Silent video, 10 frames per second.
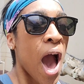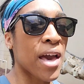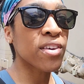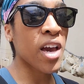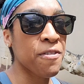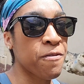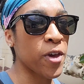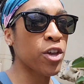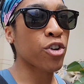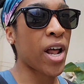I think I
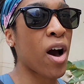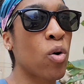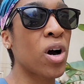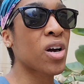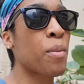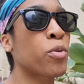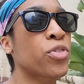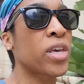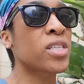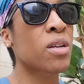figured out a couple
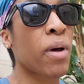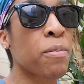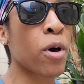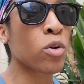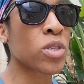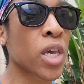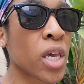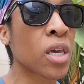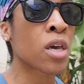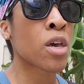things in my
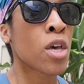posing.